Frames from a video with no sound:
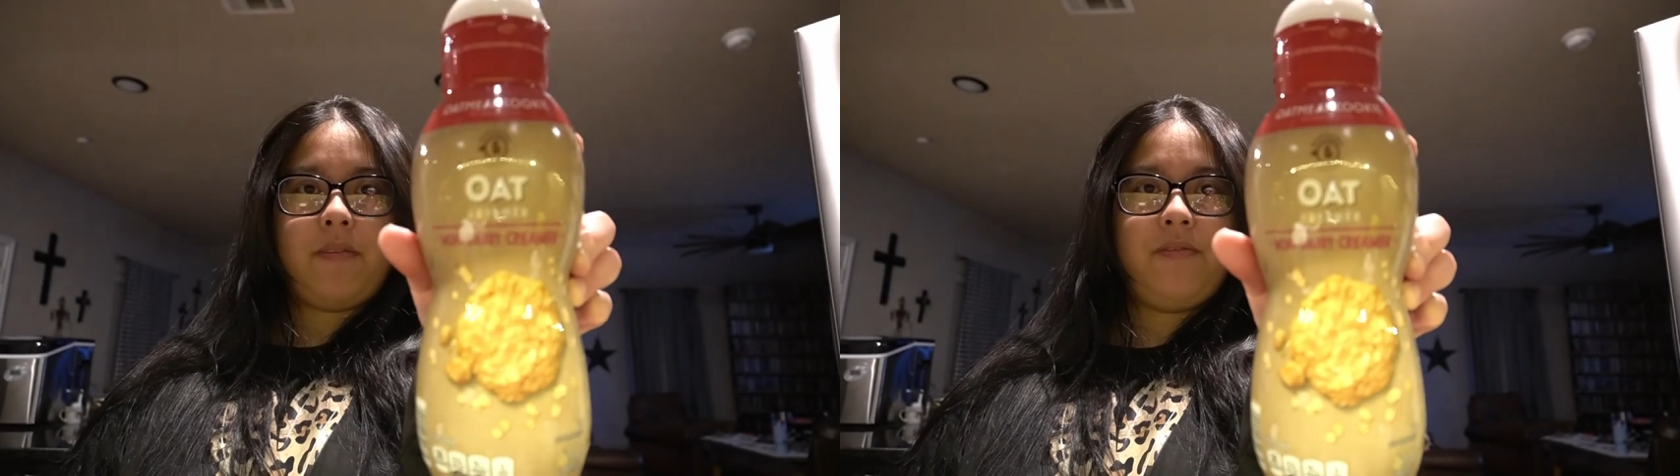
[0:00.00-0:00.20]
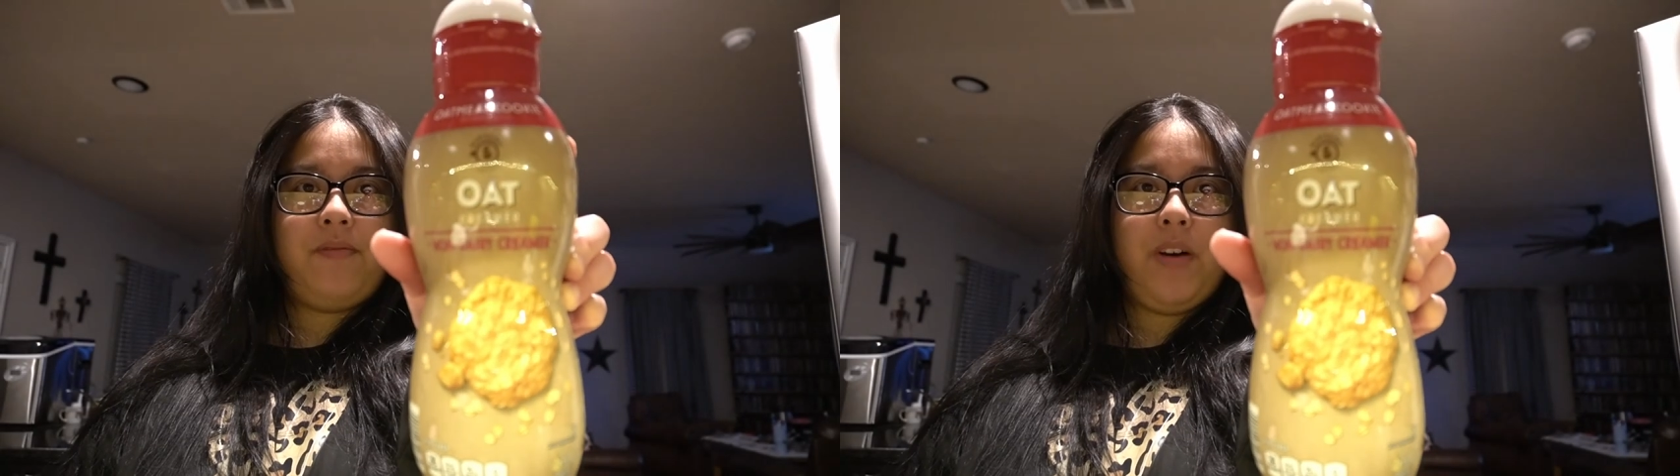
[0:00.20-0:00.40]

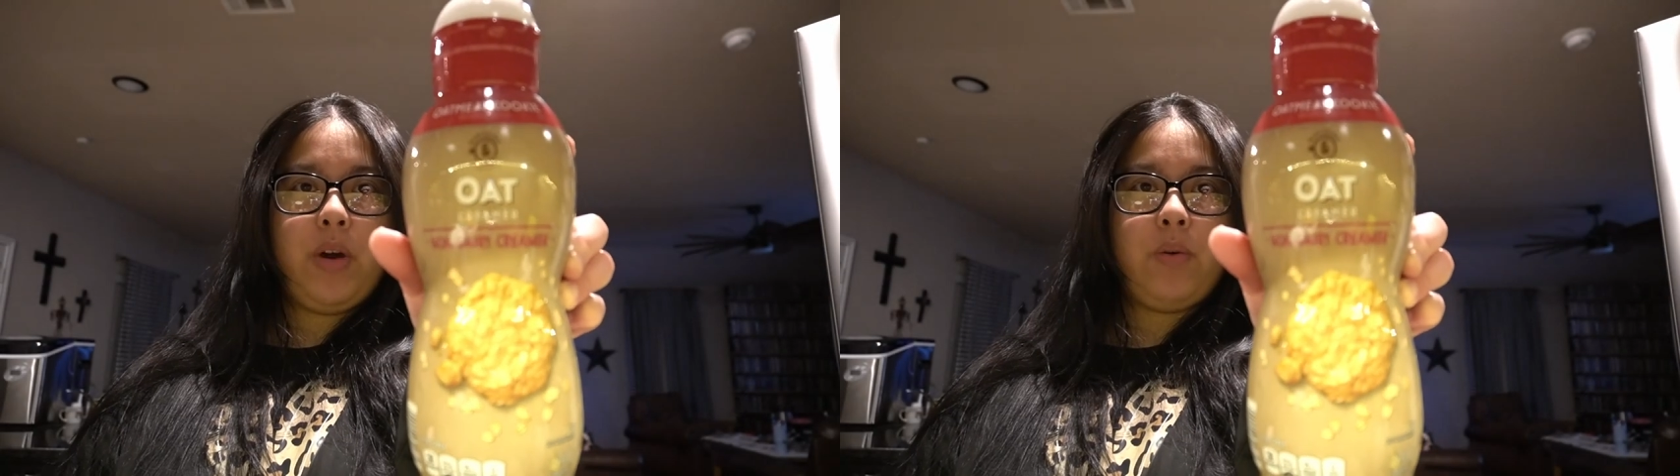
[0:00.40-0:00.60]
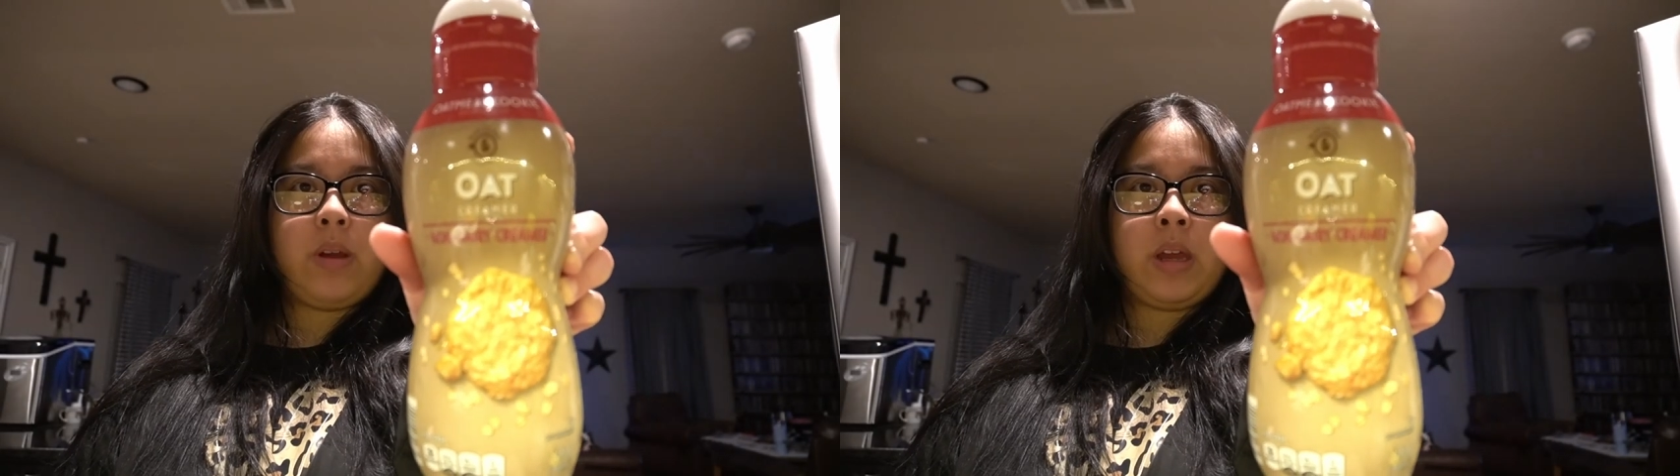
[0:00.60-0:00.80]

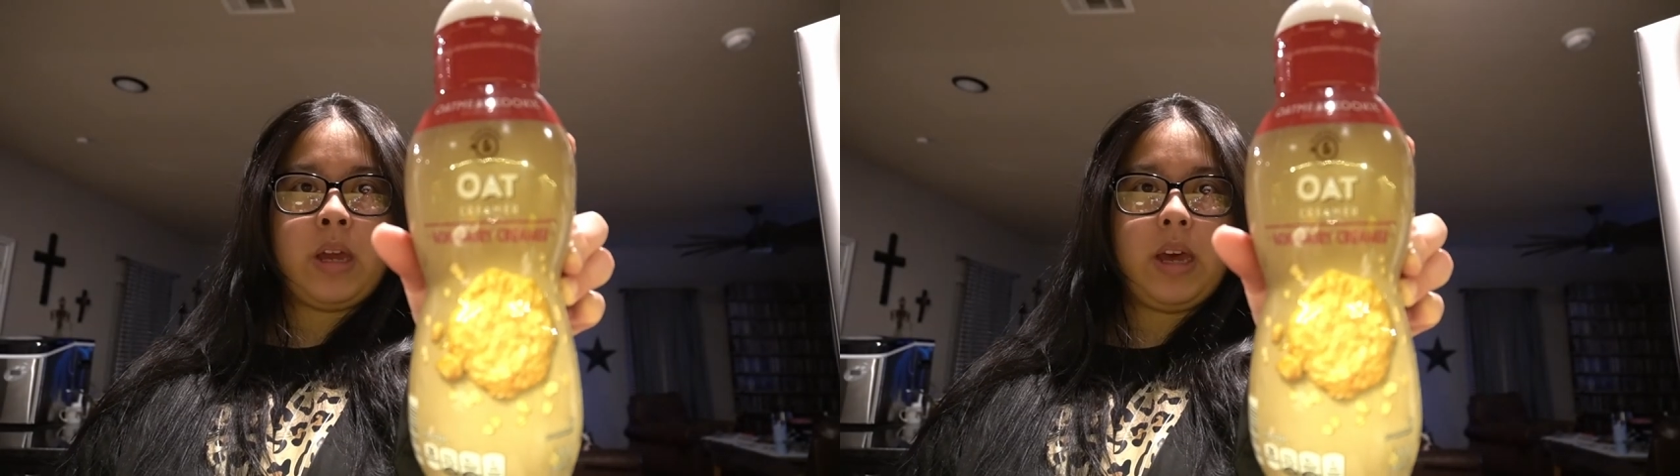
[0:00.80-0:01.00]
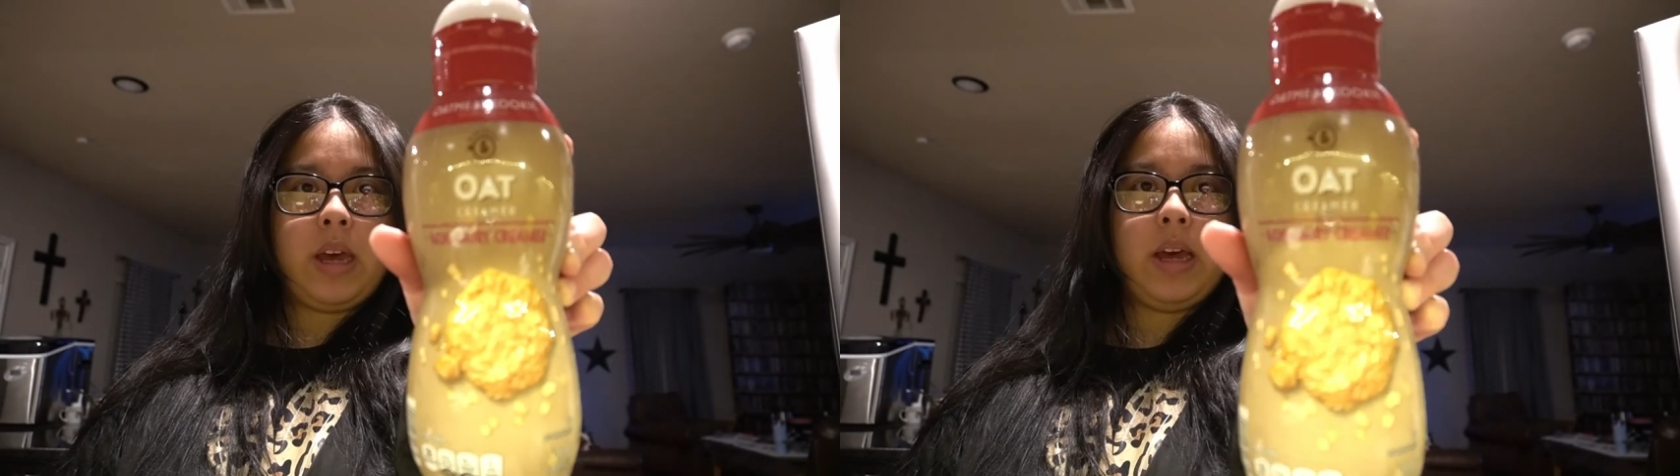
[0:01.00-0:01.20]

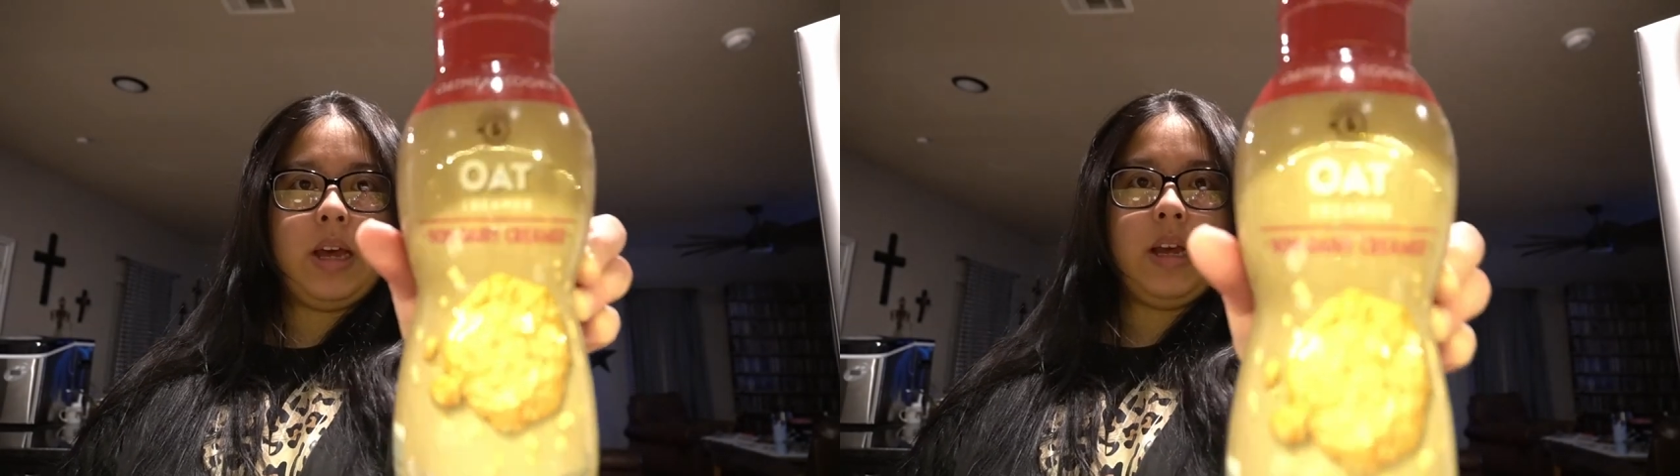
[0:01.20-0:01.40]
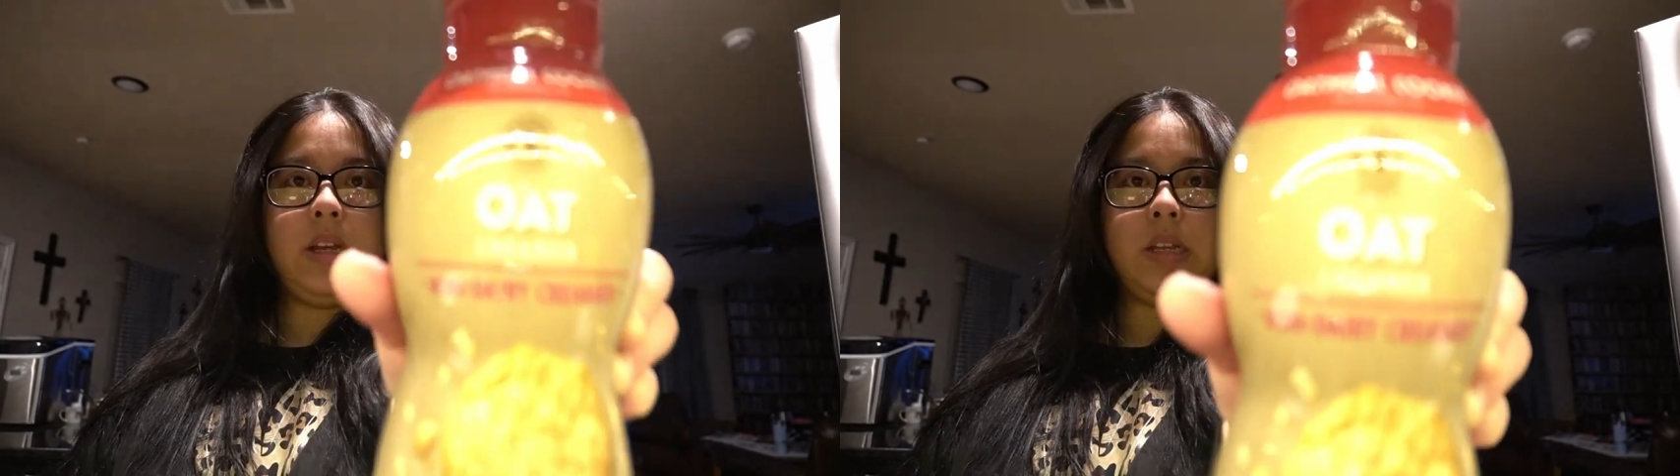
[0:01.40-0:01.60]

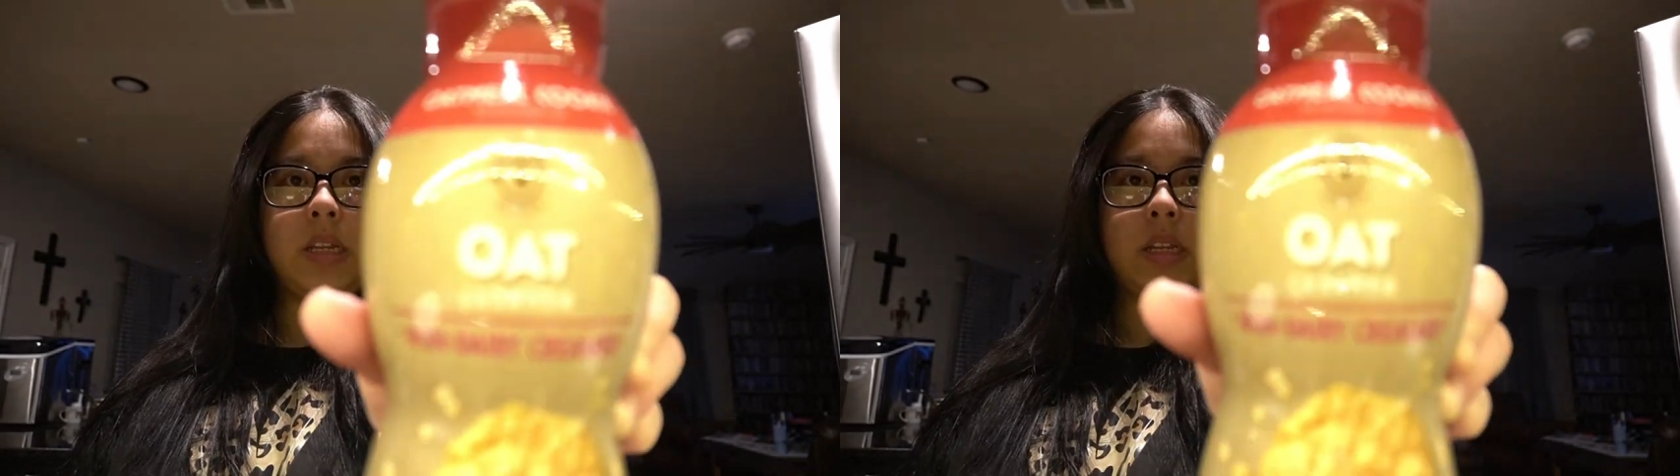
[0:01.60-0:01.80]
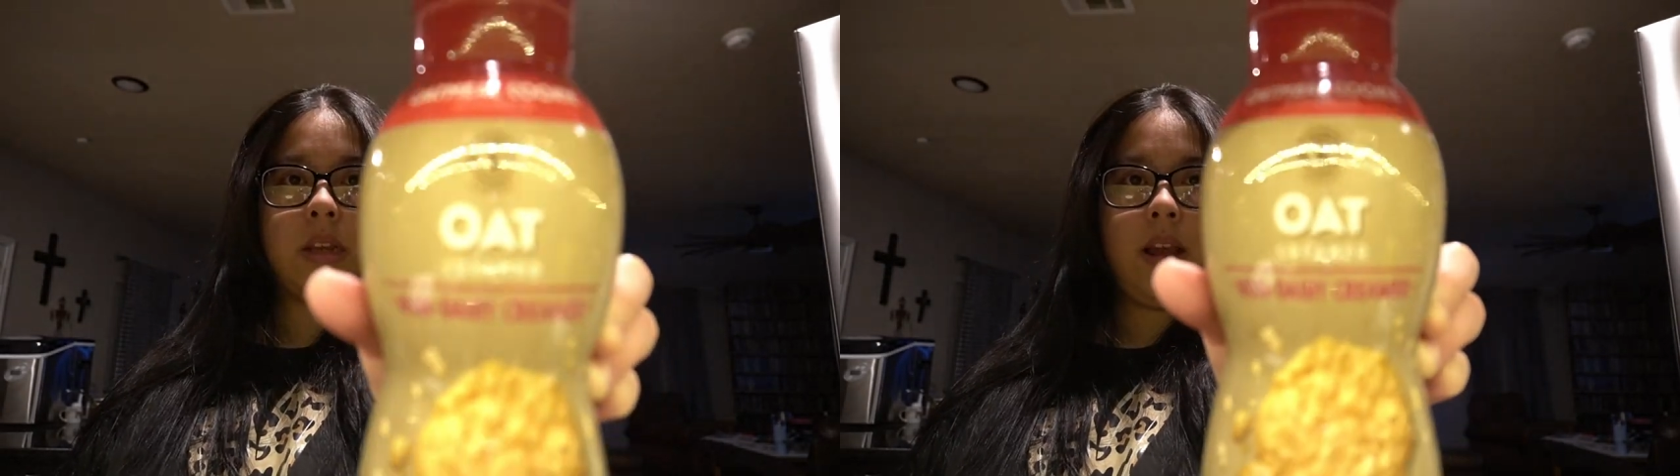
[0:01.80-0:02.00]

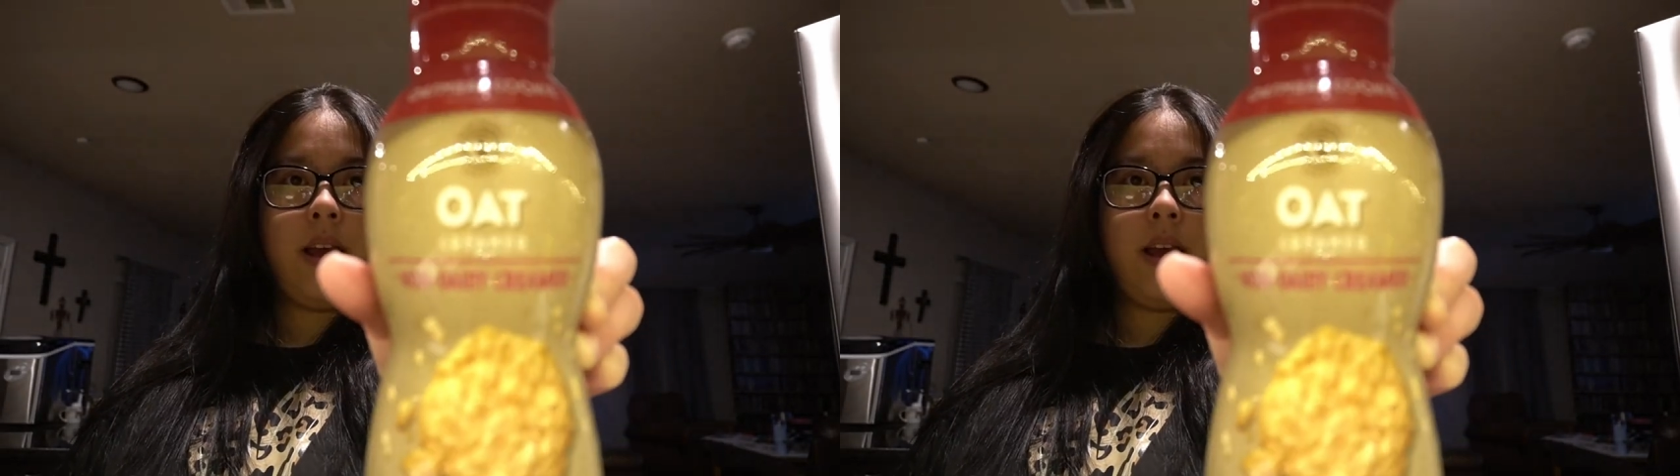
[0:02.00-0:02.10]
focus